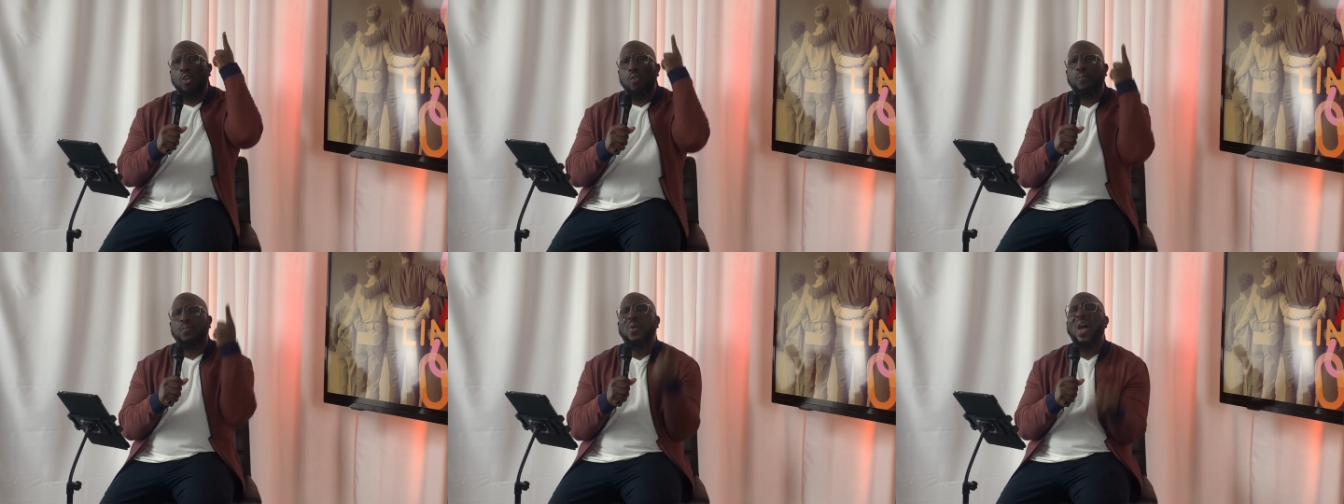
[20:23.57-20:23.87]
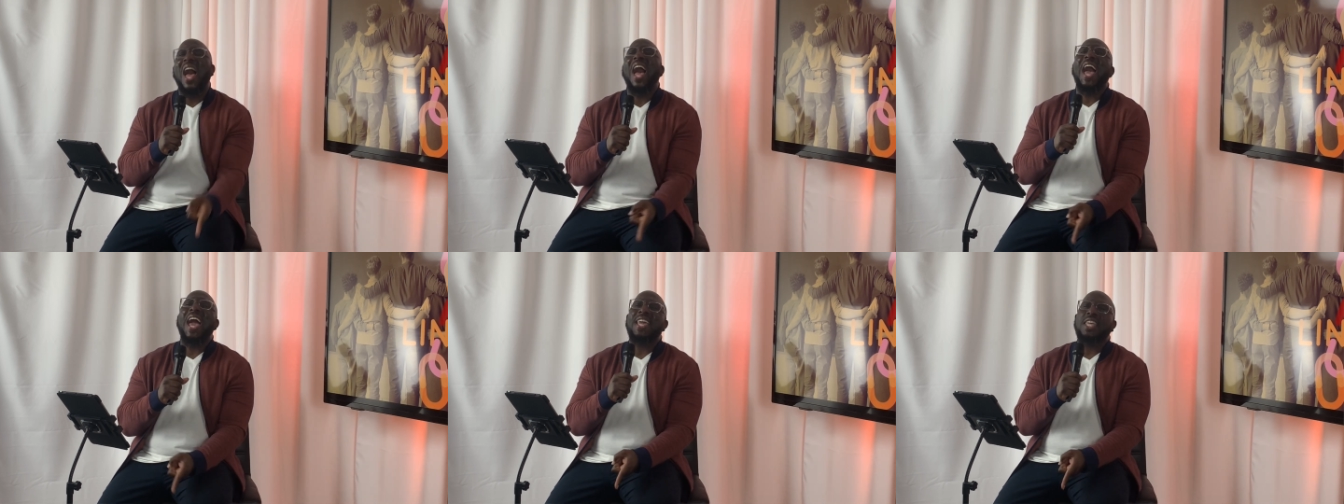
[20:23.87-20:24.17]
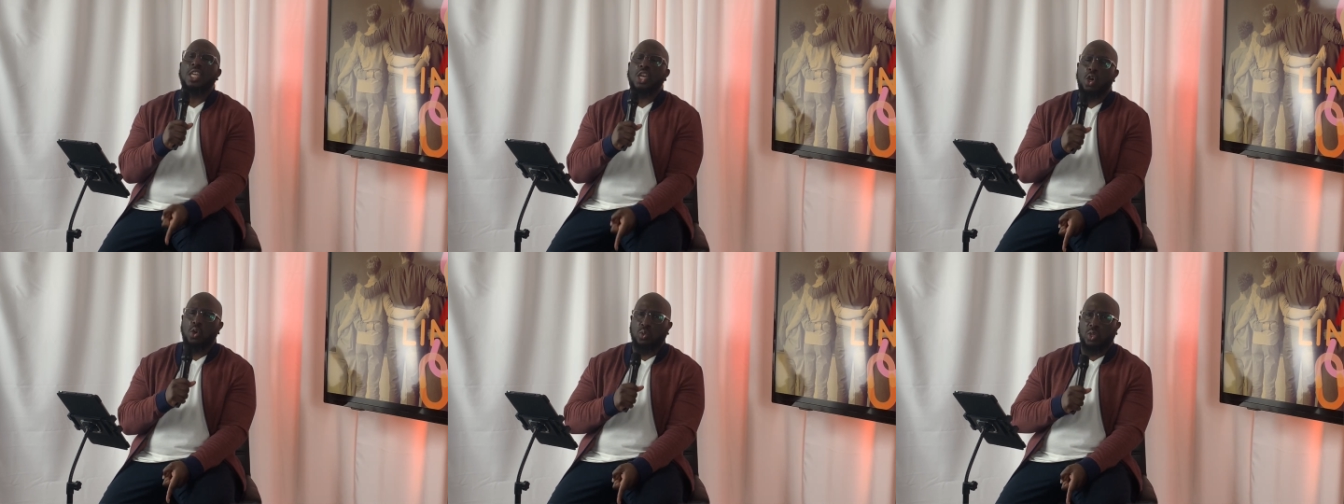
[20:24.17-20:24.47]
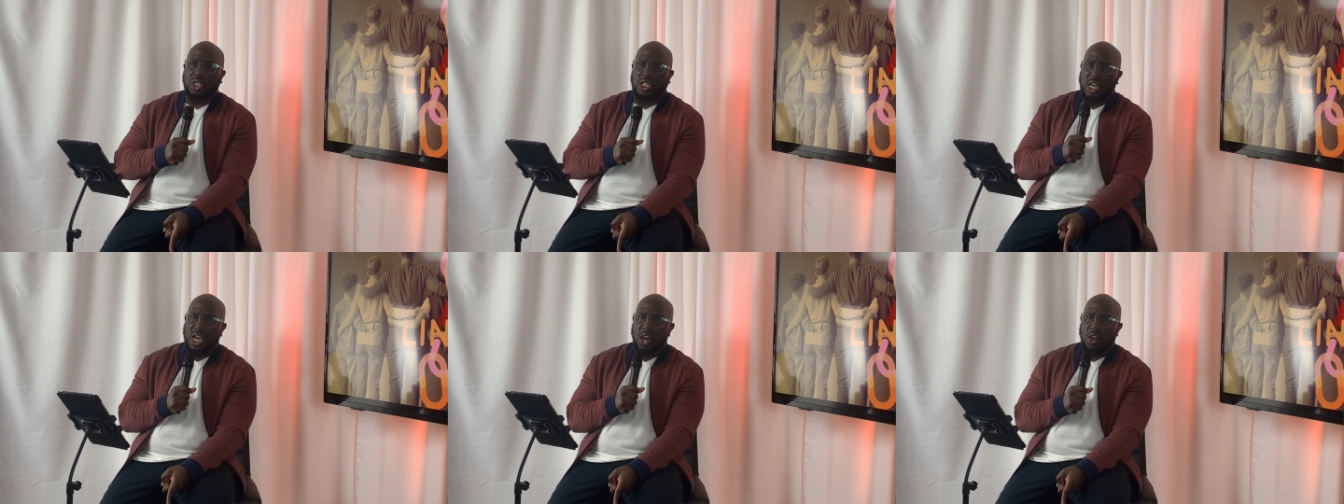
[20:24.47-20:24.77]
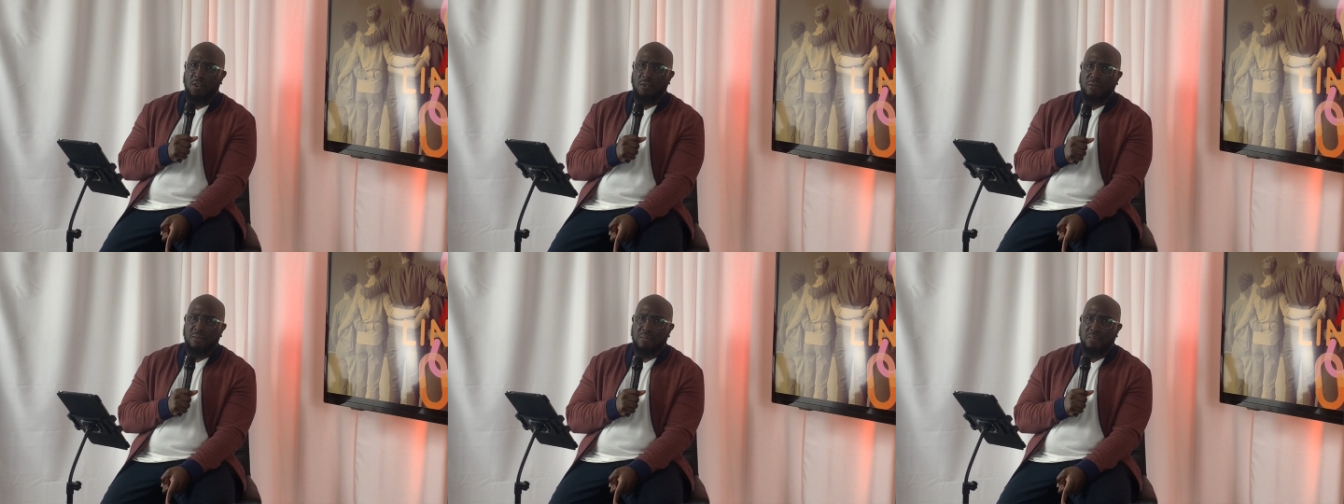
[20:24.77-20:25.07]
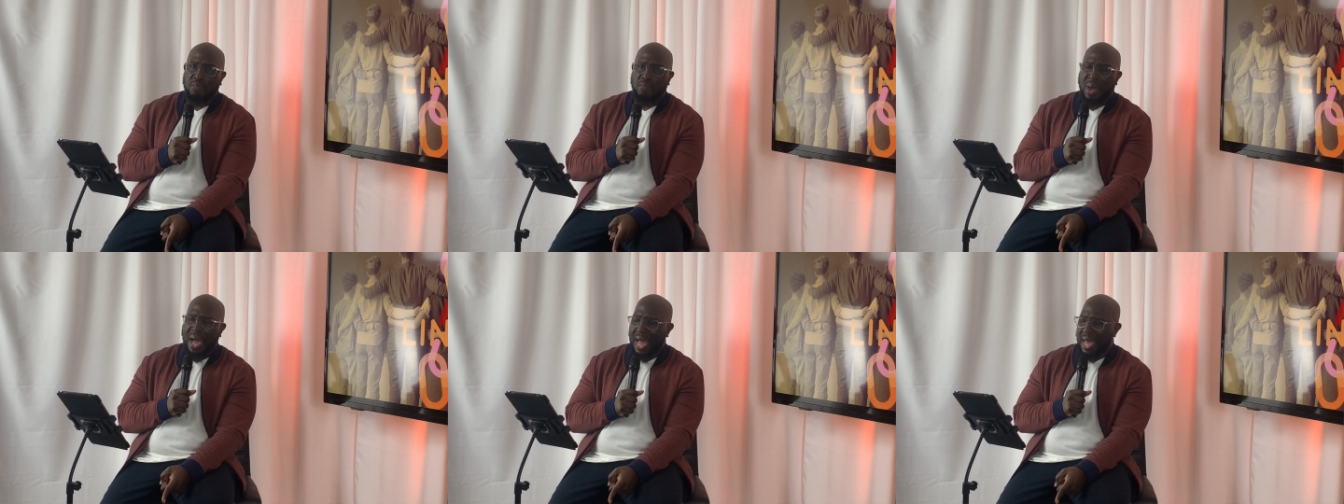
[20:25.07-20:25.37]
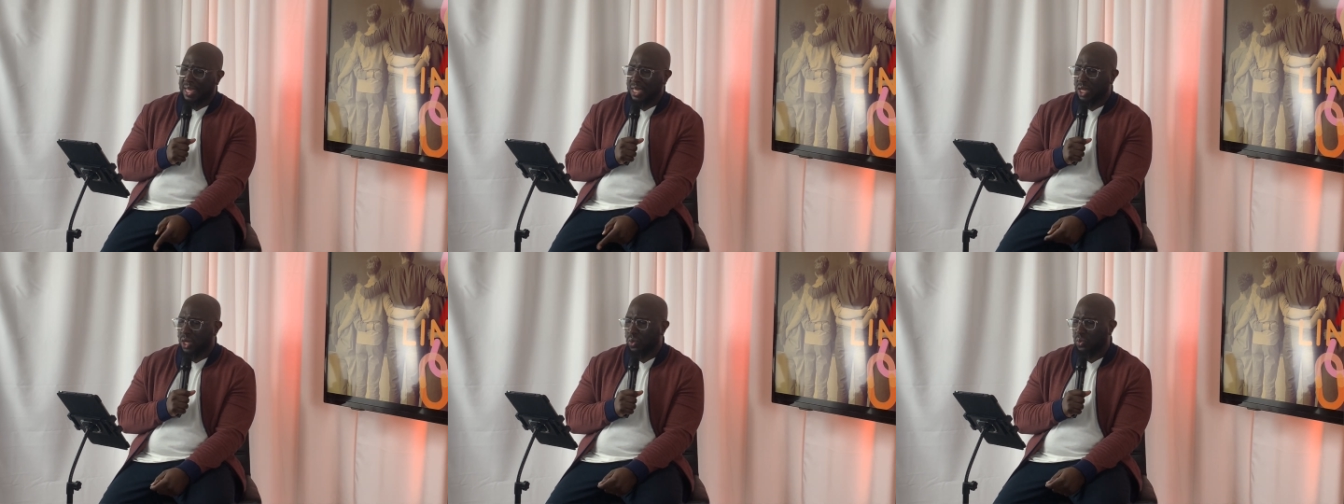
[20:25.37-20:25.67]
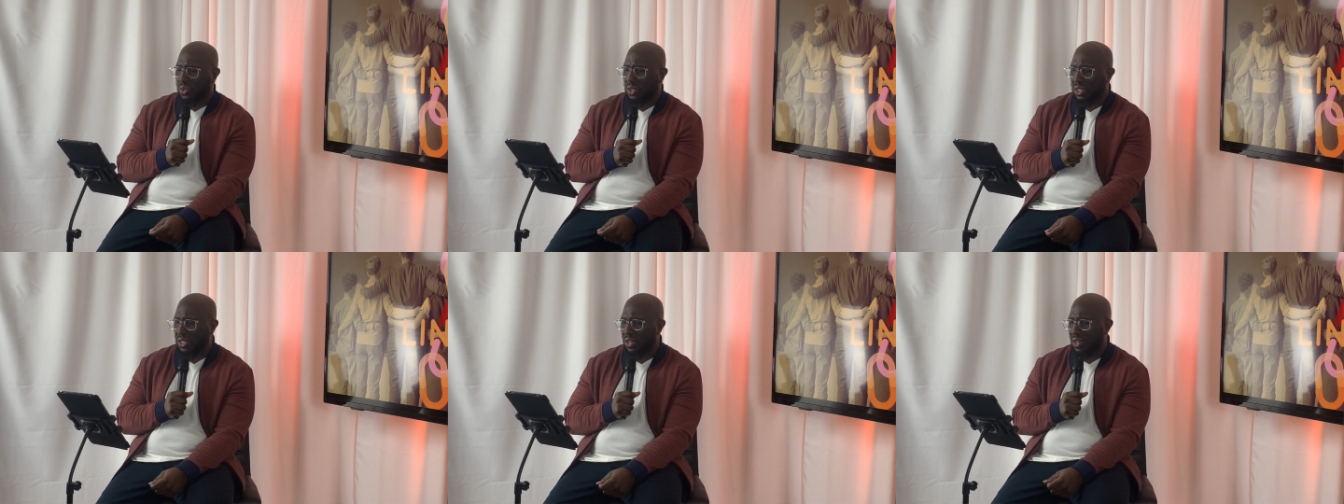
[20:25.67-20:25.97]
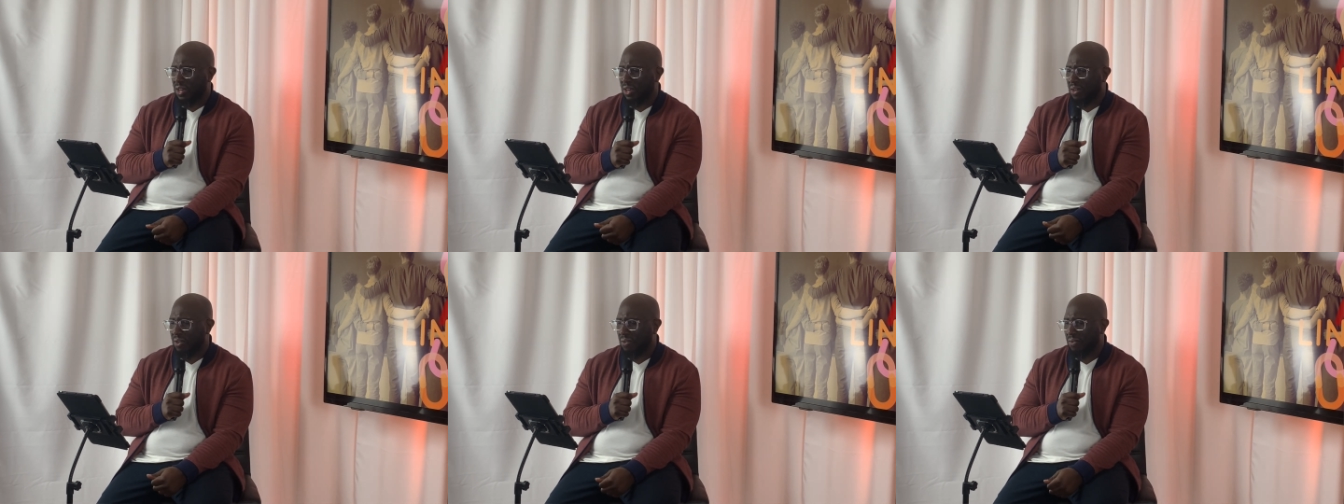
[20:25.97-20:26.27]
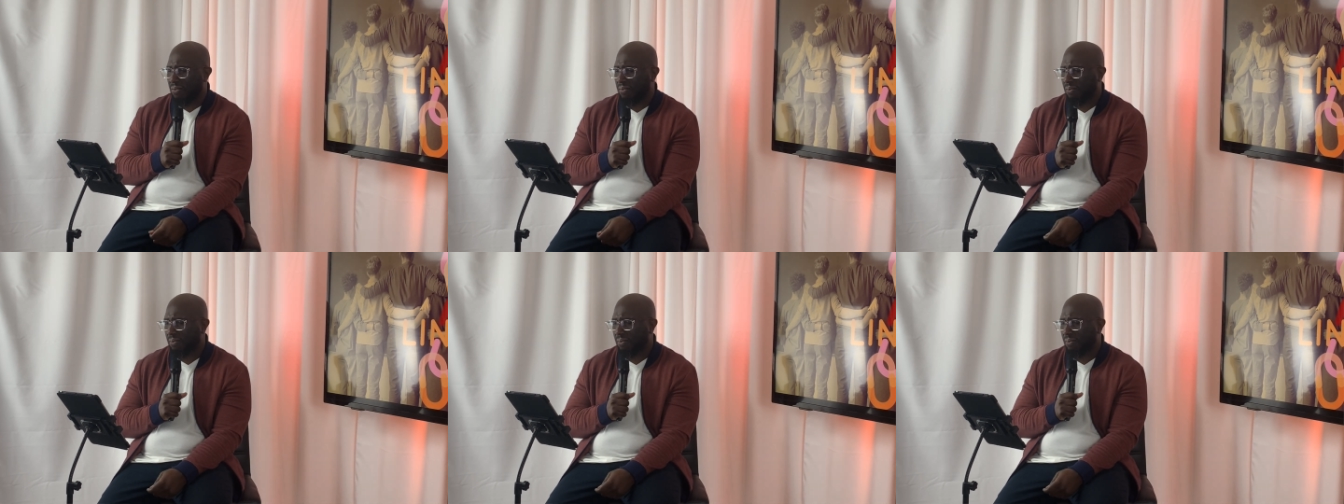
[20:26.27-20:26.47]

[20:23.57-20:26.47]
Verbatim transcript: you find yourself by yourself.